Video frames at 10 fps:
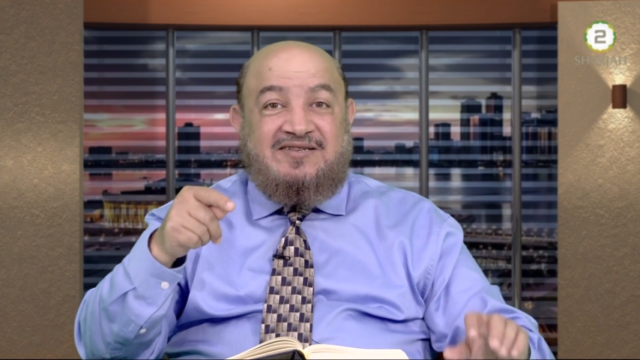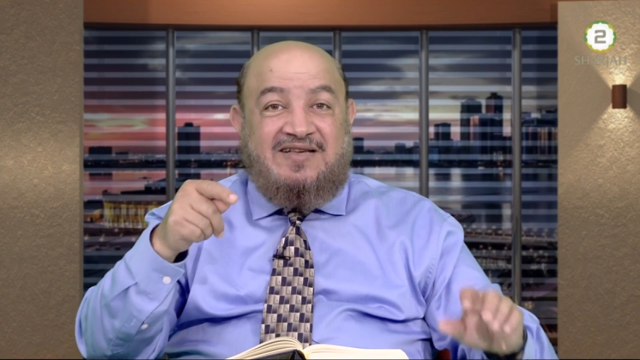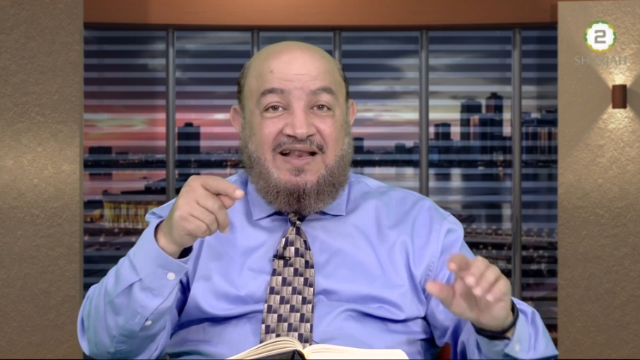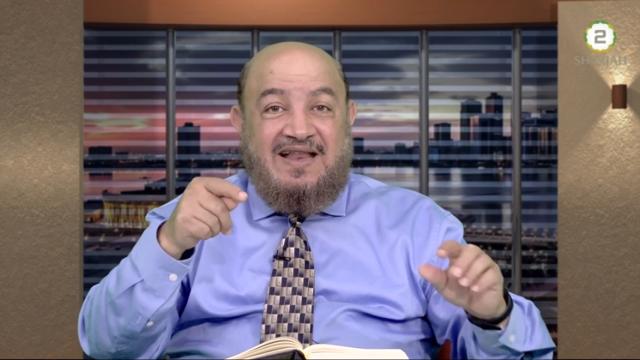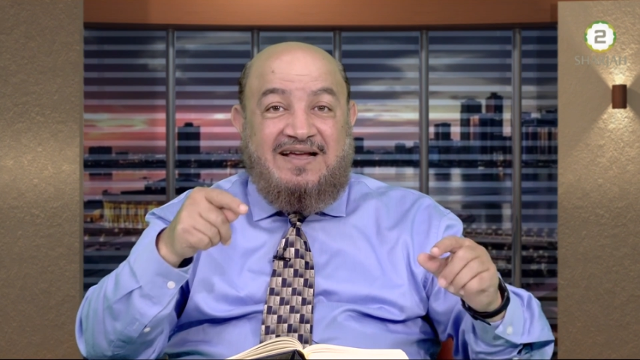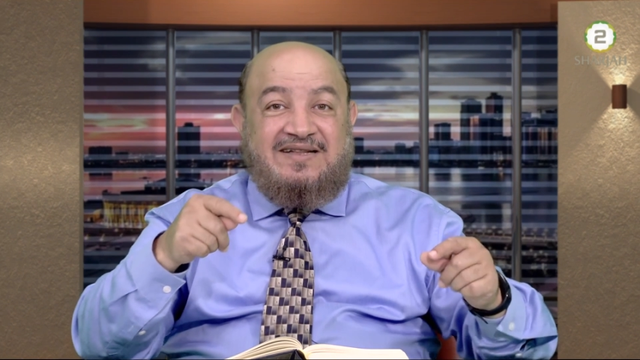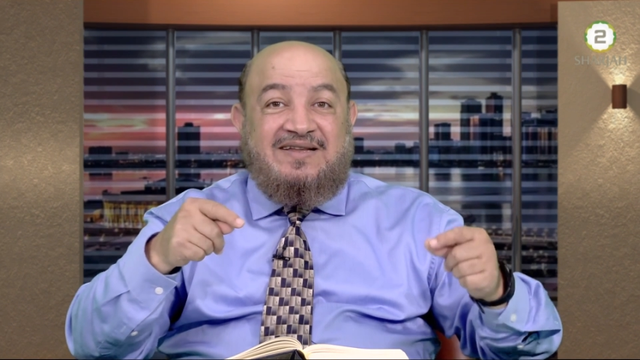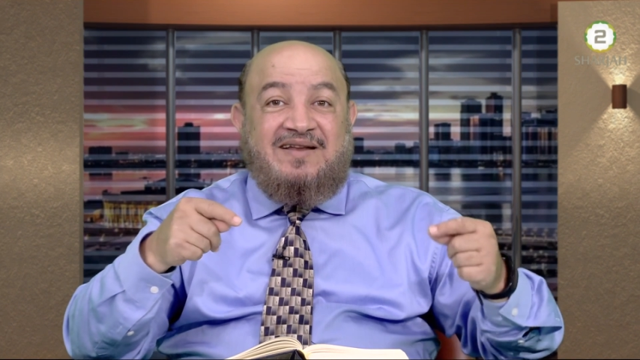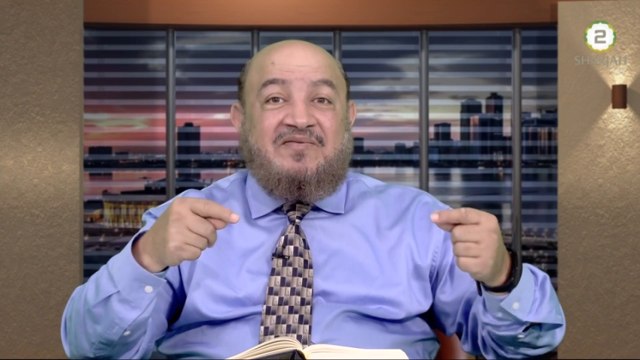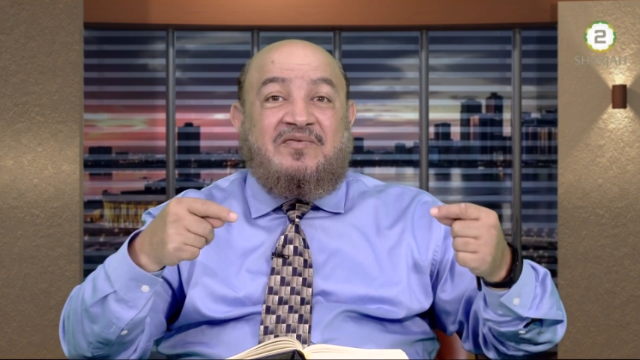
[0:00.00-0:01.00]

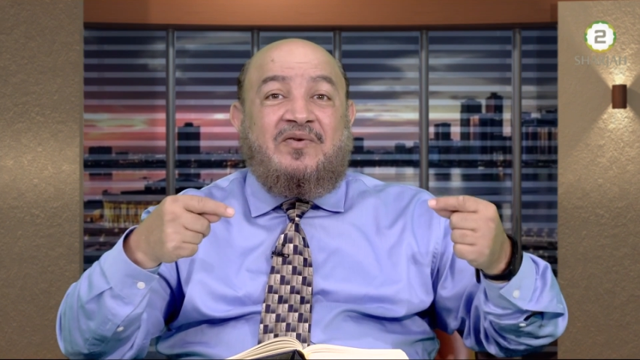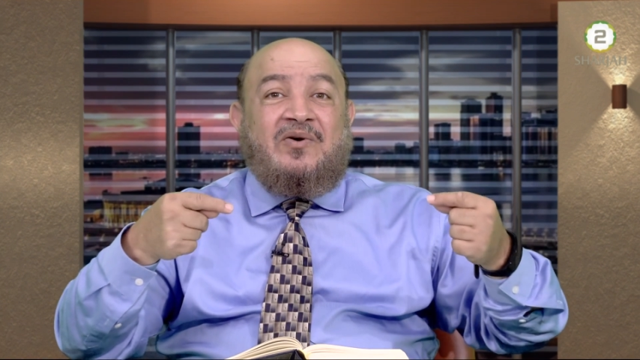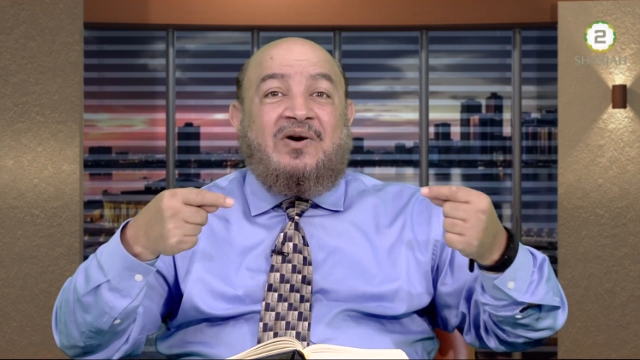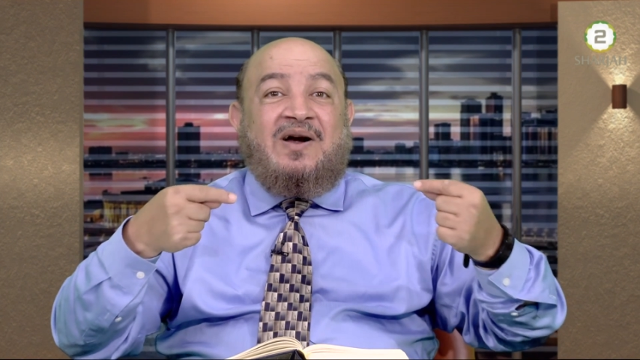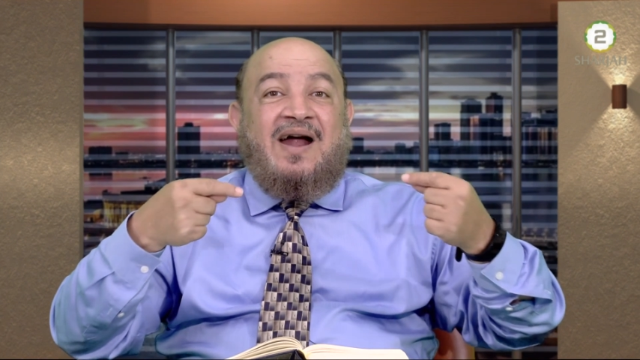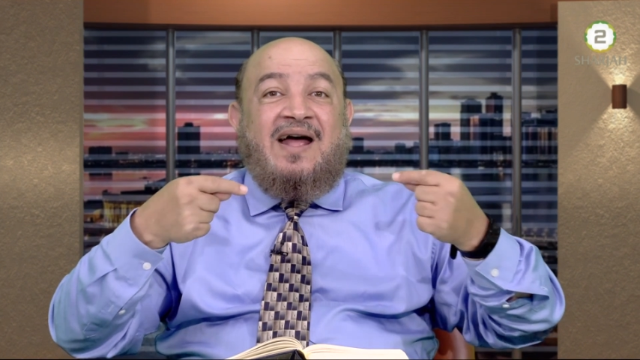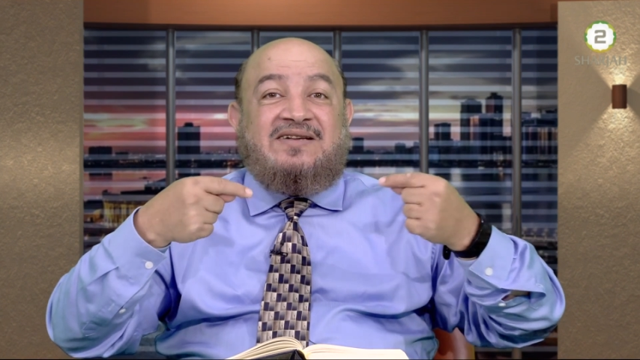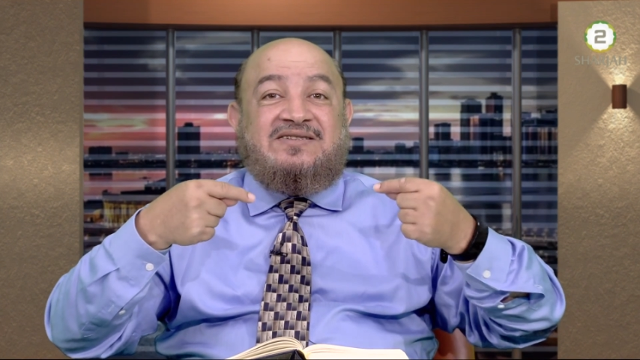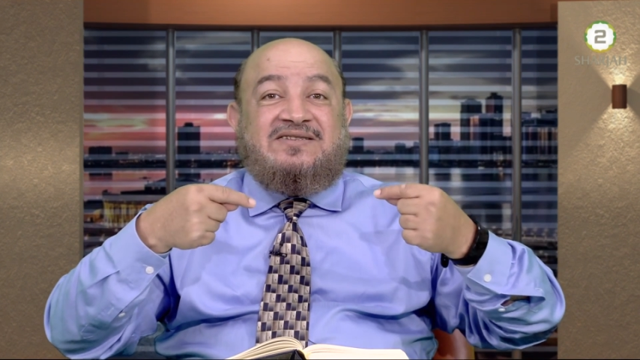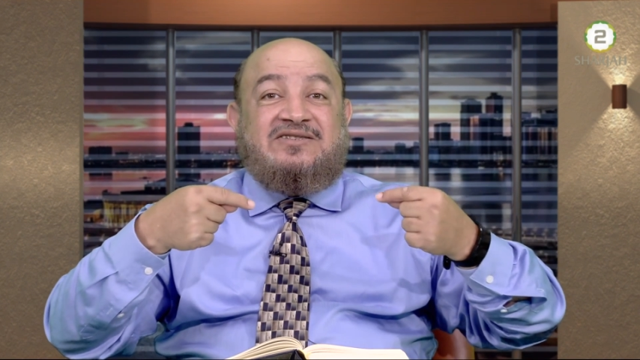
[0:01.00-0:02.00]
selected for
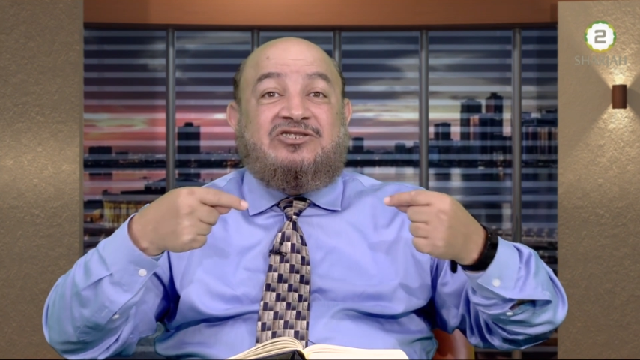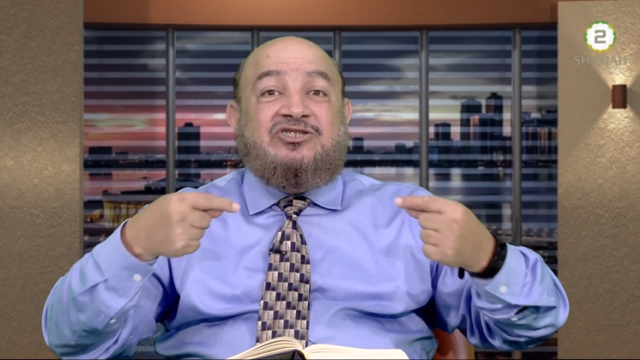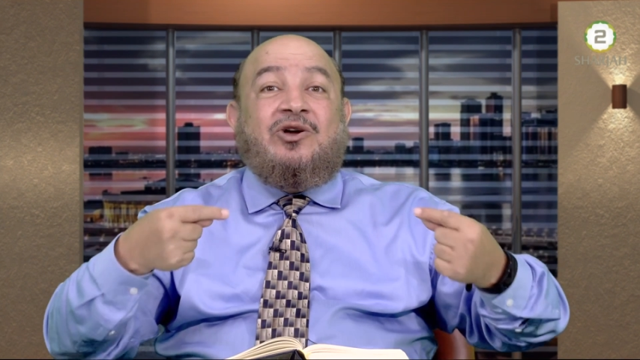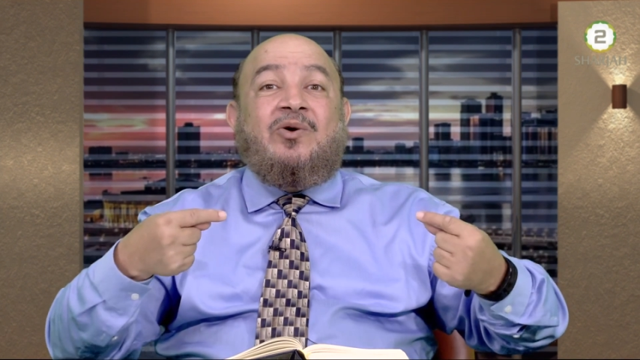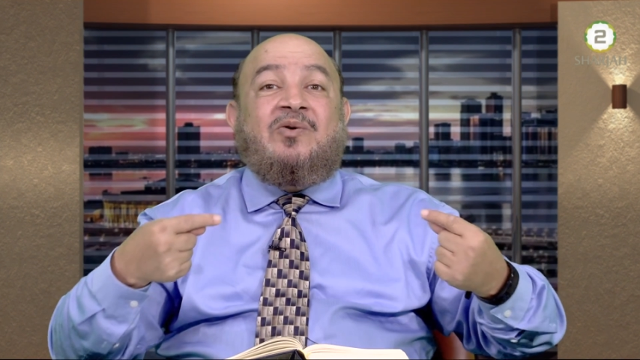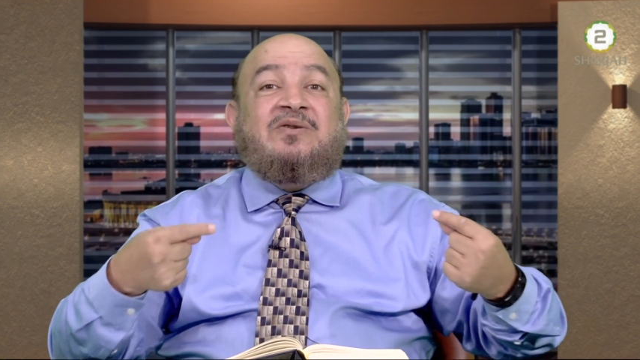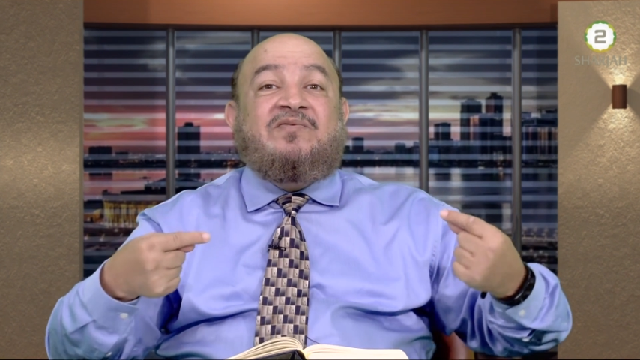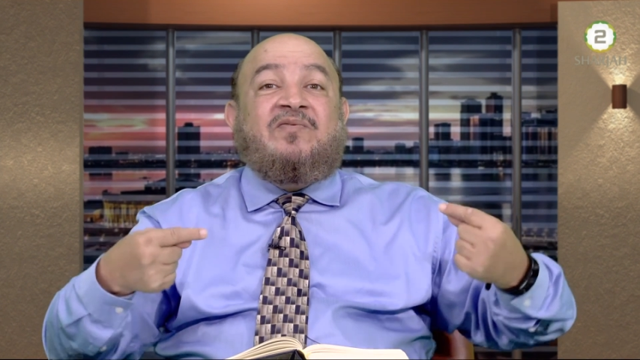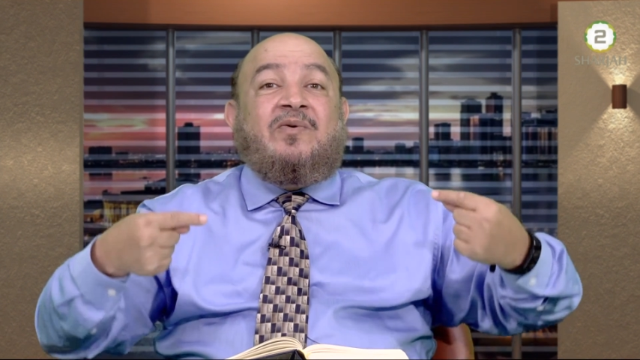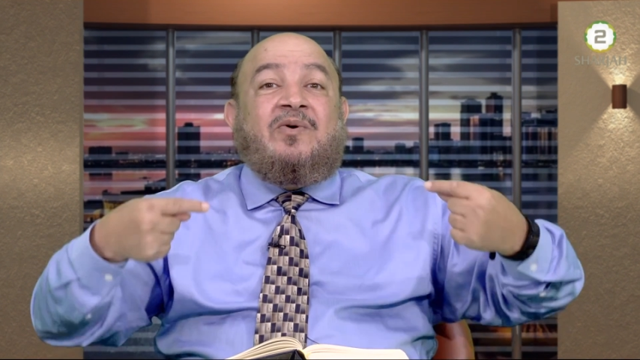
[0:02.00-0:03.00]
us,
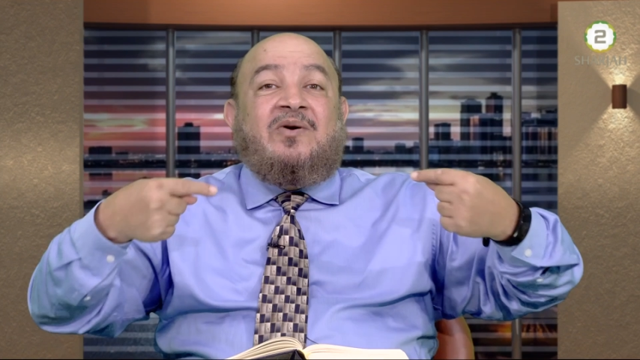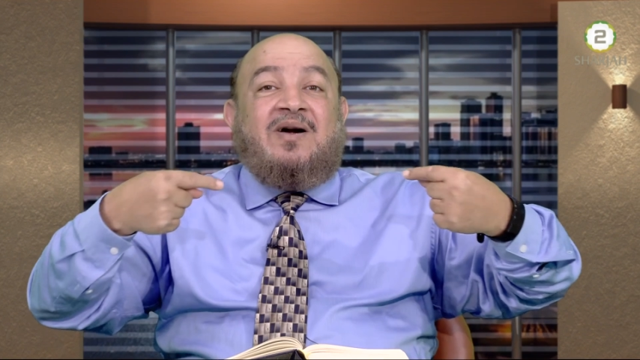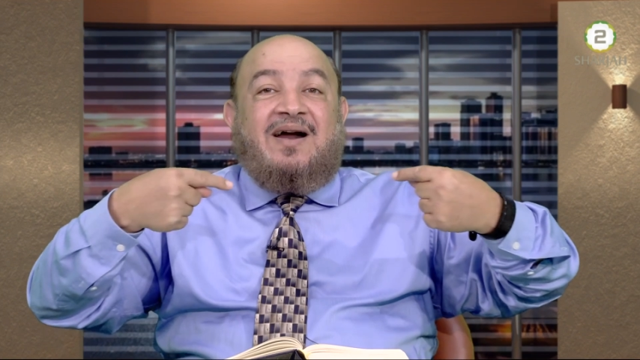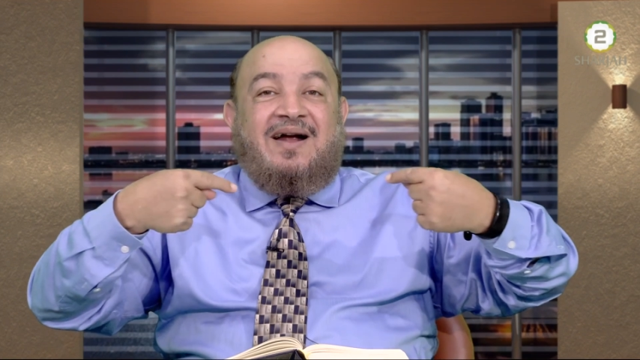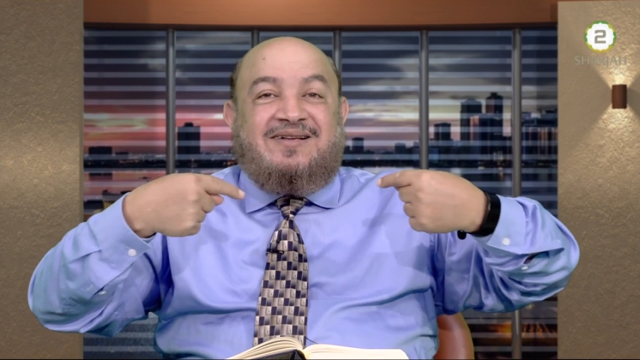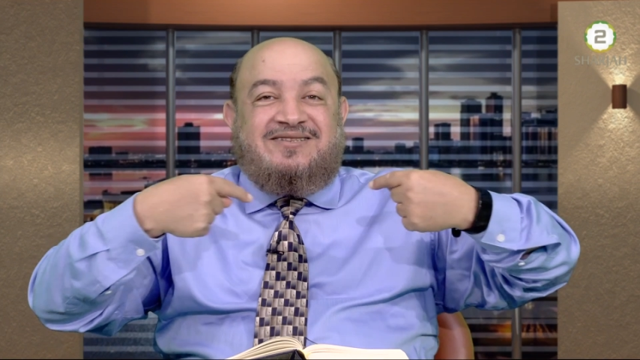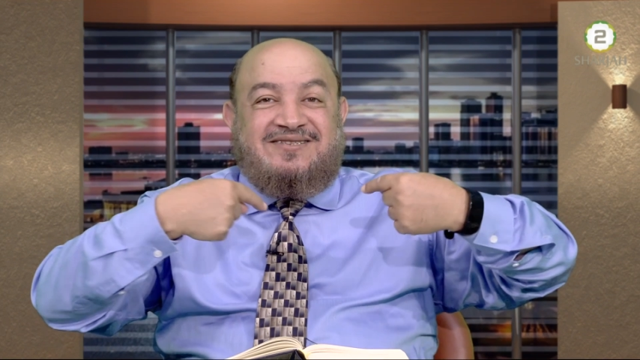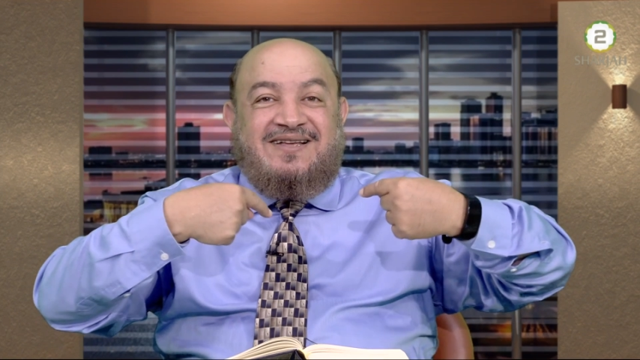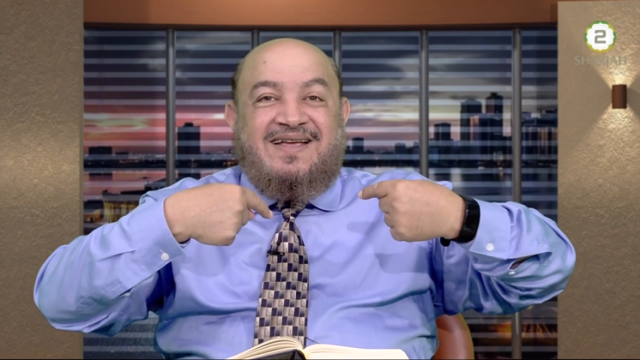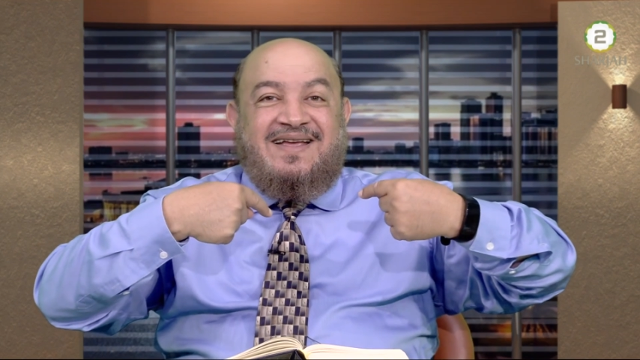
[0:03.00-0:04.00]
chose for
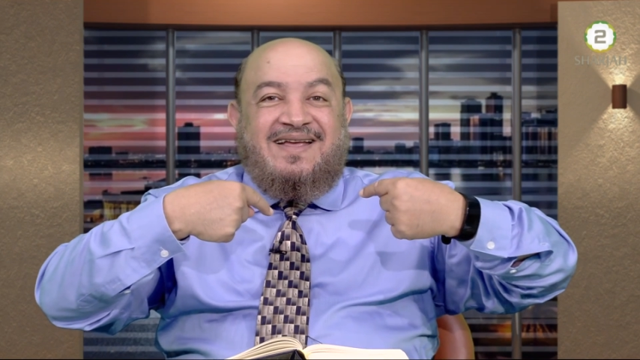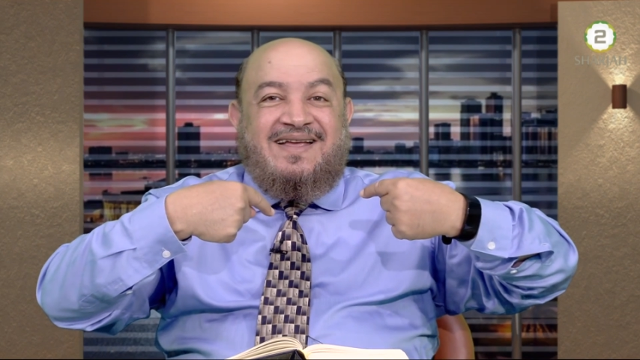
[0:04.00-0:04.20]
us